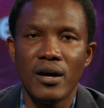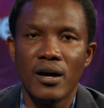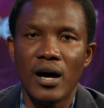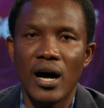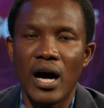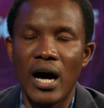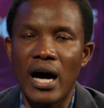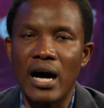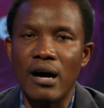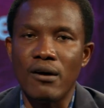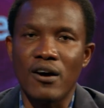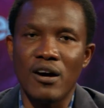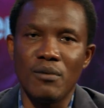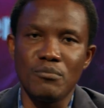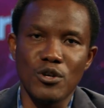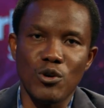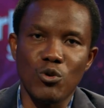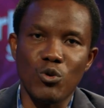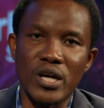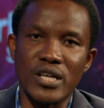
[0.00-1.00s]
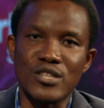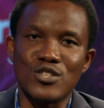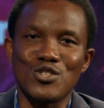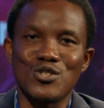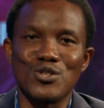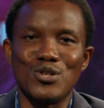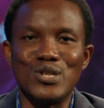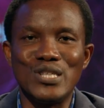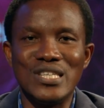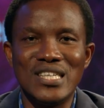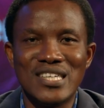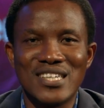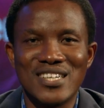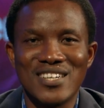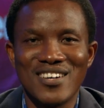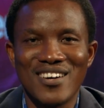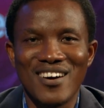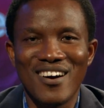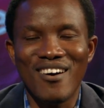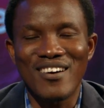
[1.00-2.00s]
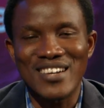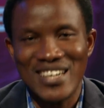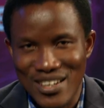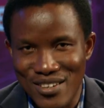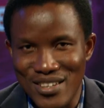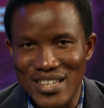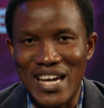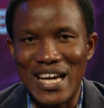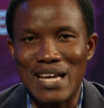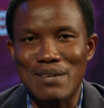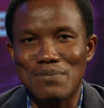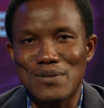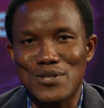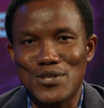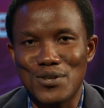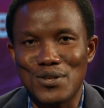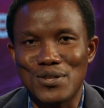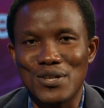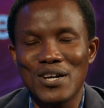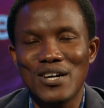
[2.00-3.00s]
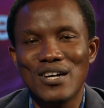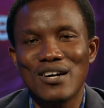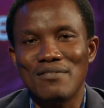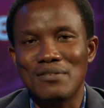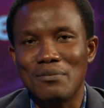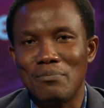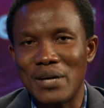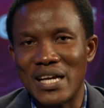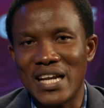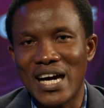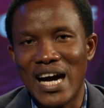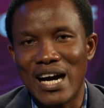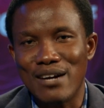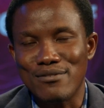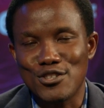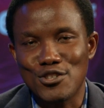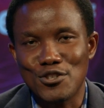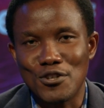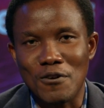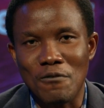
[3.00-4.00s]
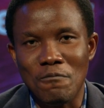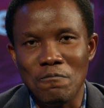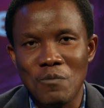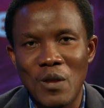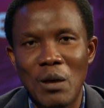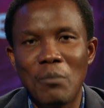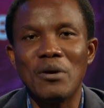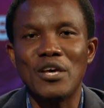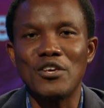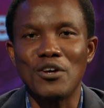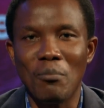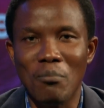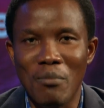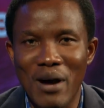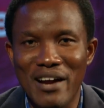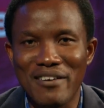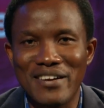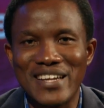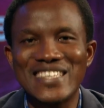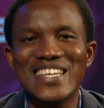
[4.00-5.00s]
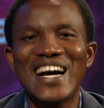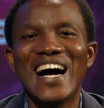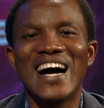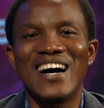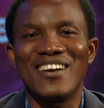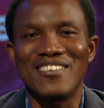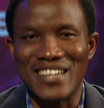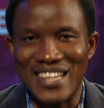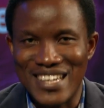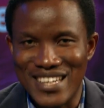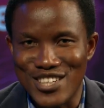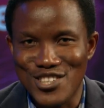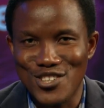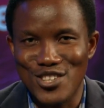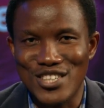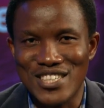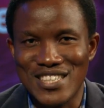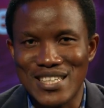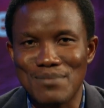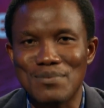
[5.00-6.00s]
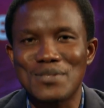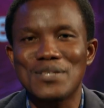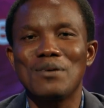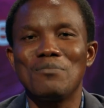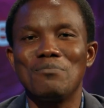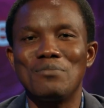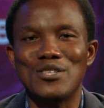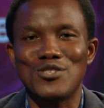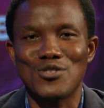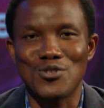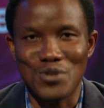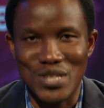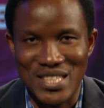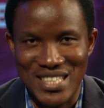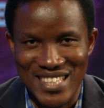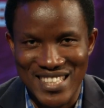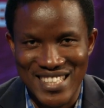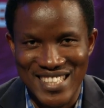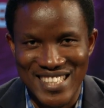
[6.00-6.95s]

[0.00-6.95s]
I'll come your way soon on another episode of the Better Half Show. May your marriage and relationships be sweet.